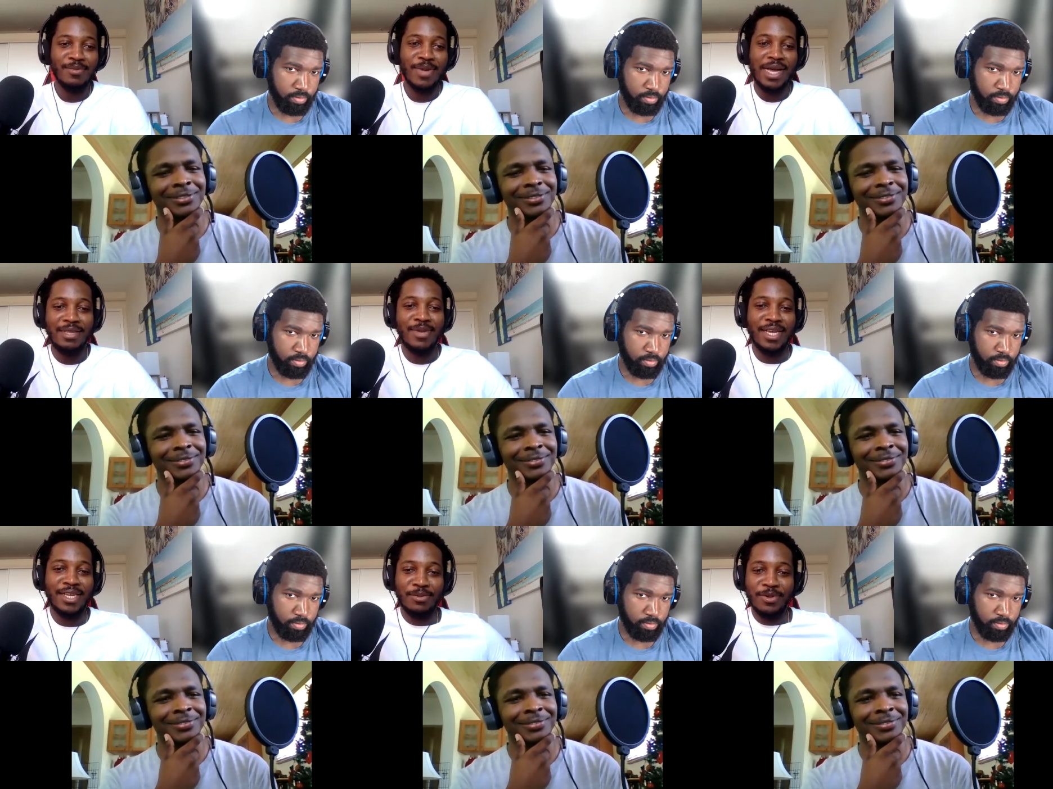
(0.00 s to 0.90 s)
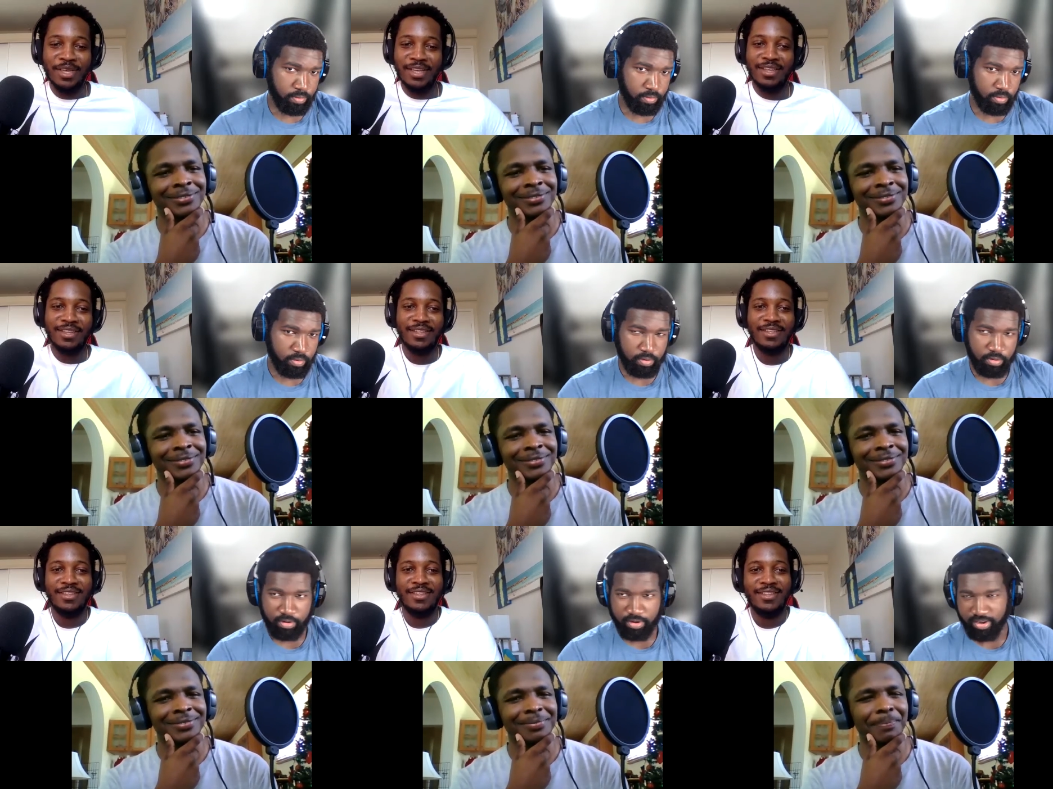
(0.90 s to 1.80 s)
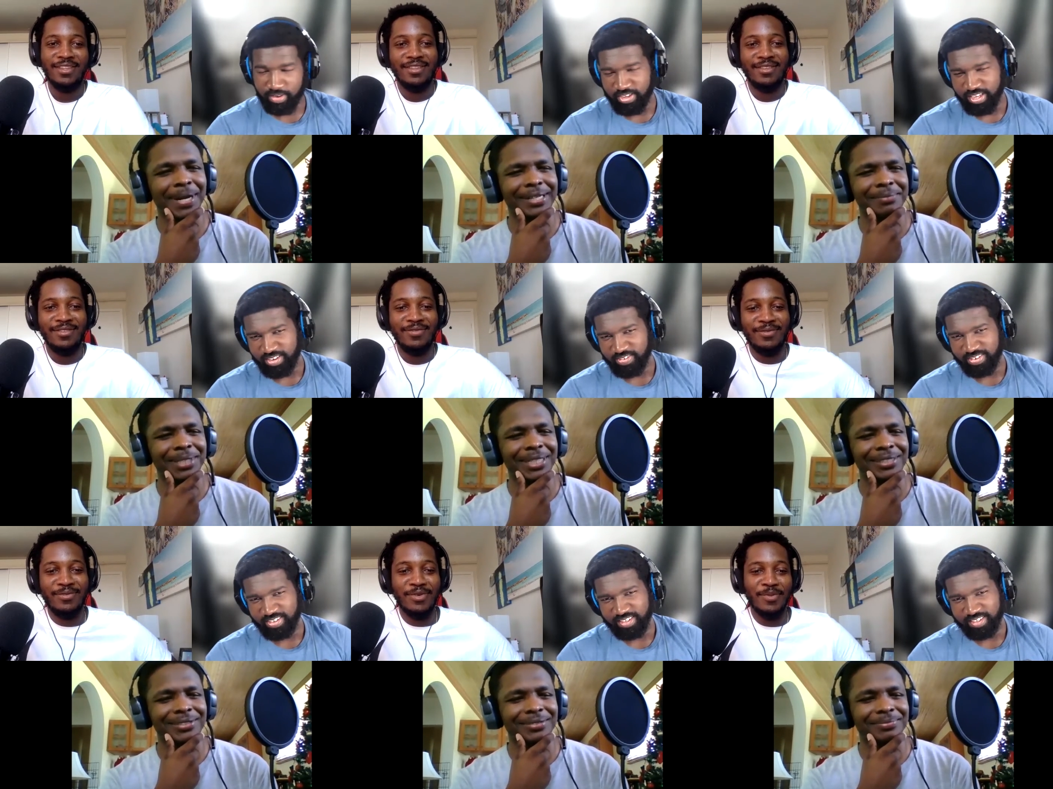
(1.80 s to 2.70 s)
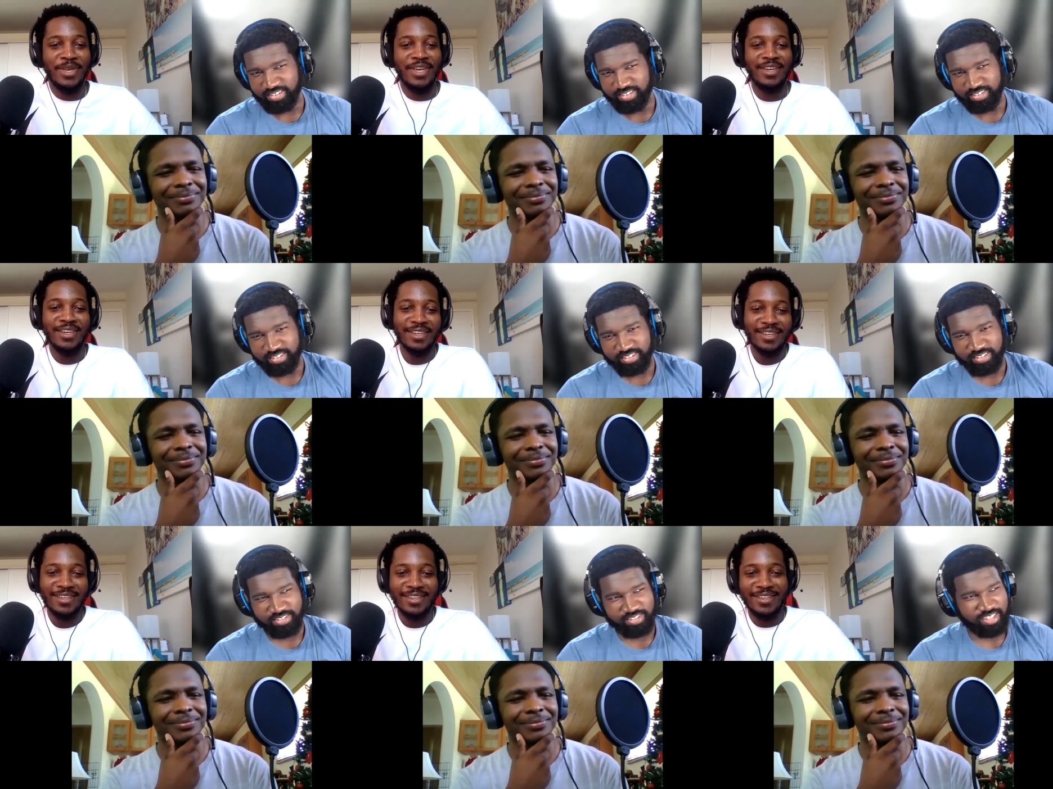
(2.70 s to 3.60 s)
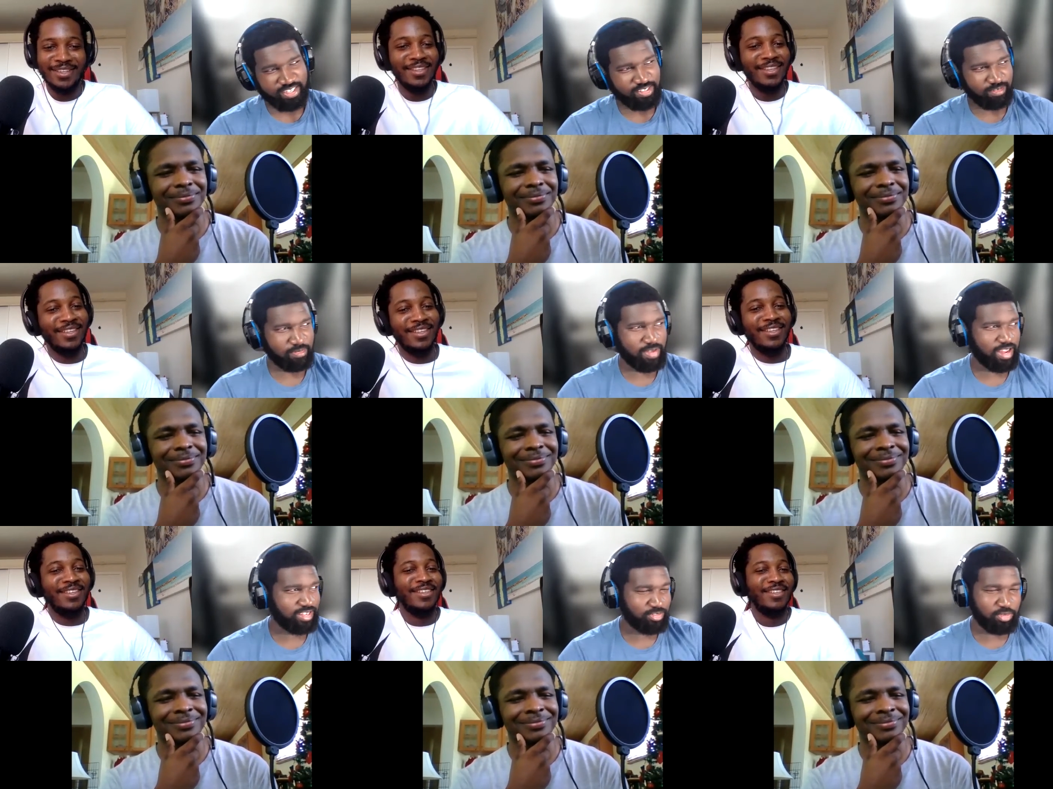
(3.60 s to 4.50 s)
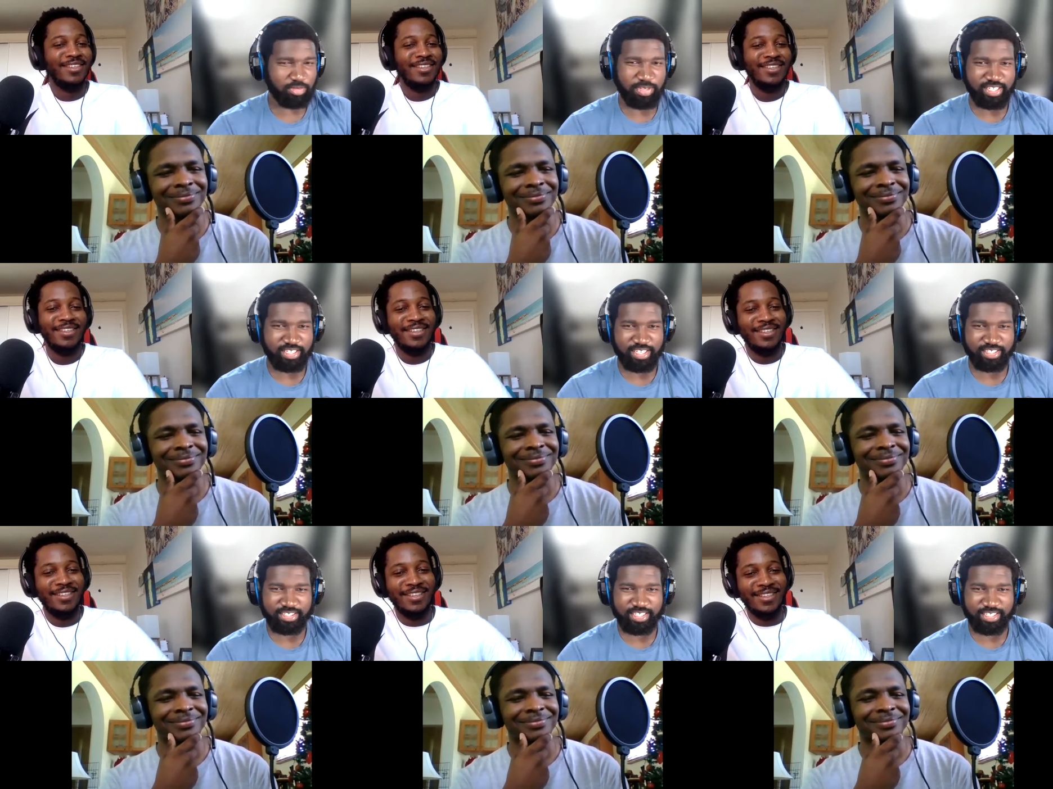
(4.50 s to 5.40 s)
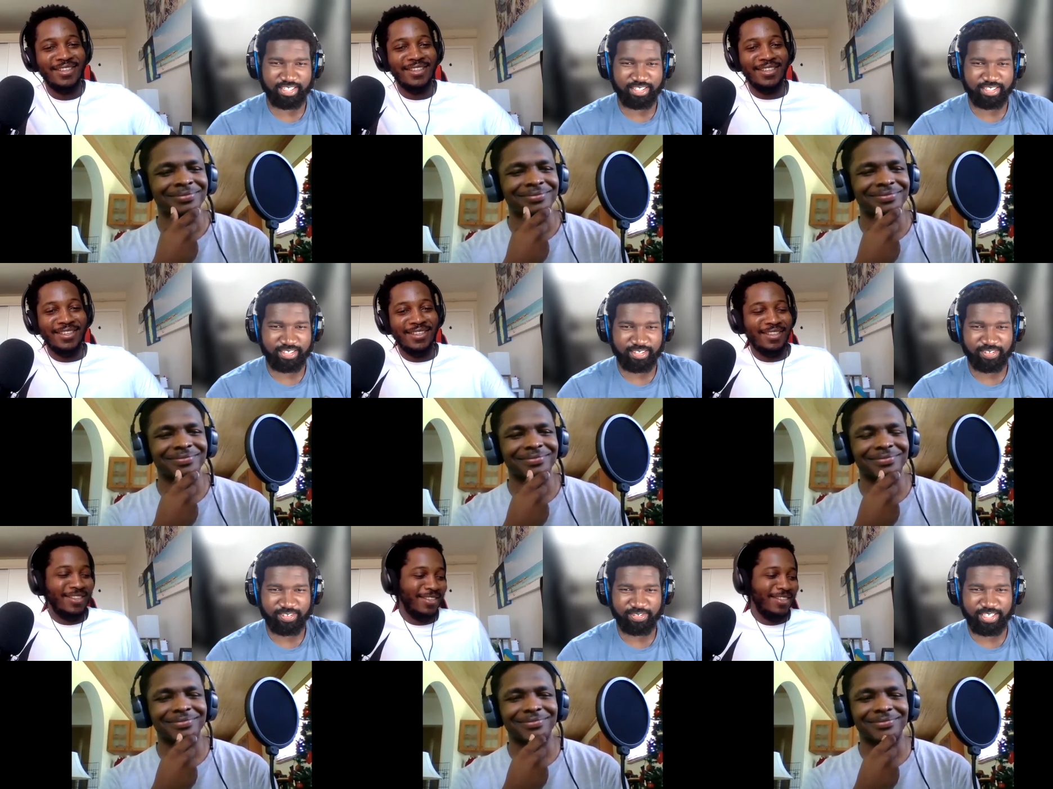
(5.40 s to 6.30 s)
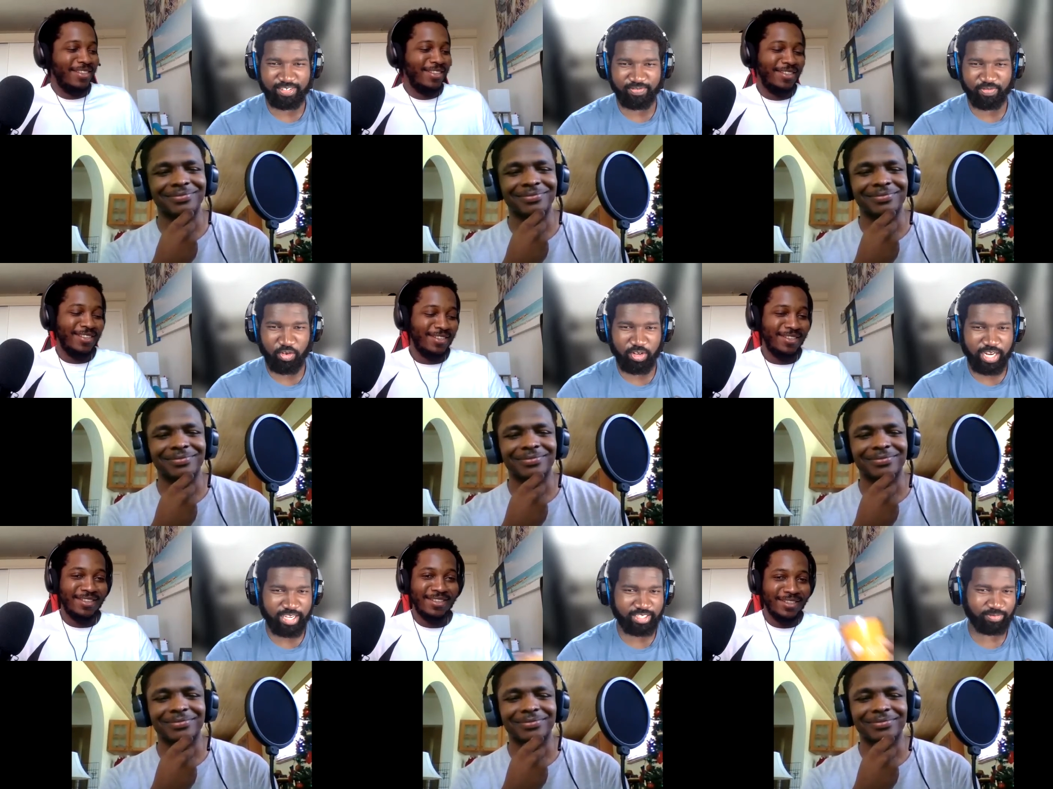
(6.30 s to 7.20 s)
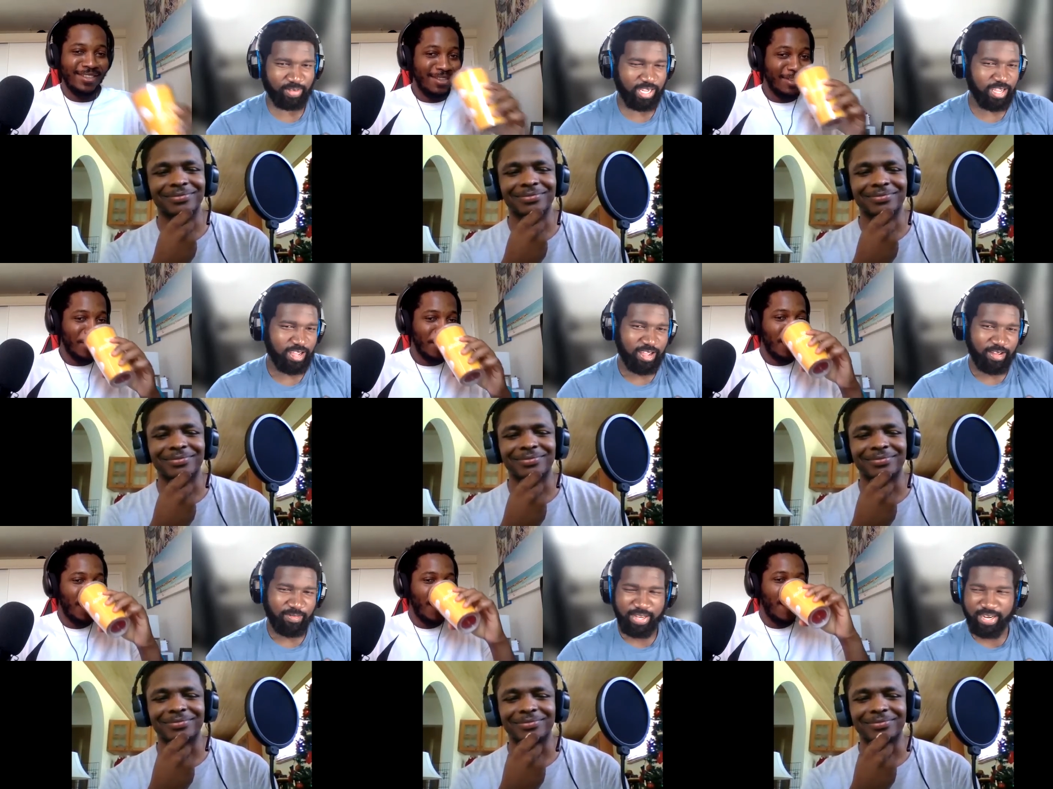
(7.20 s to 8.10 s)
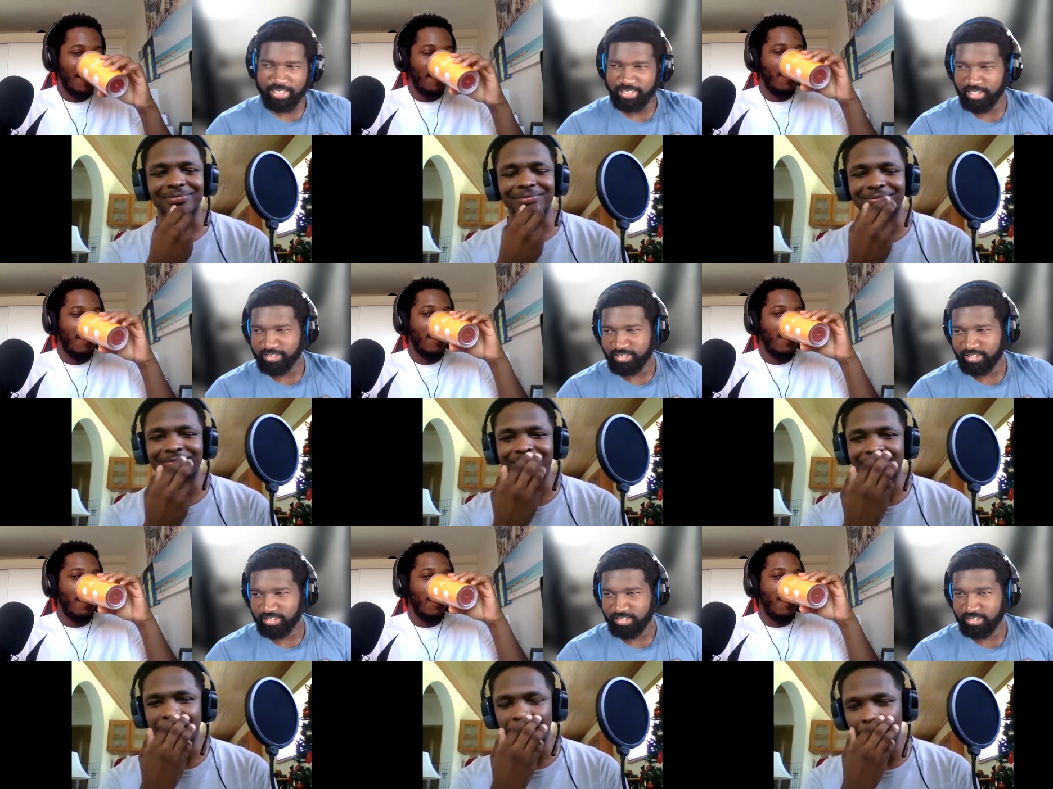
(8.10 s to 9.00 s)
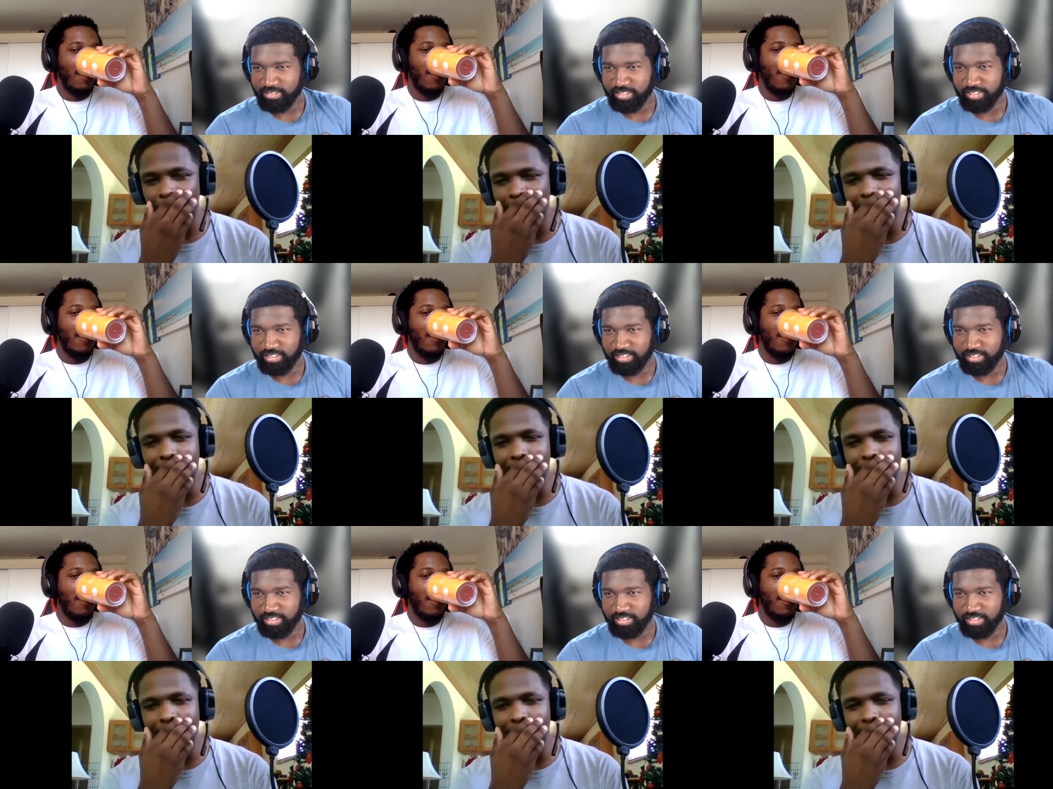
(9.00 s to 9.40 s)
Speaker 1: modern mashup cookie. Yeah, yeah.
Speaker 2: yeah I thought we're modern because we could be in like season, season four next by, by next time. We, we can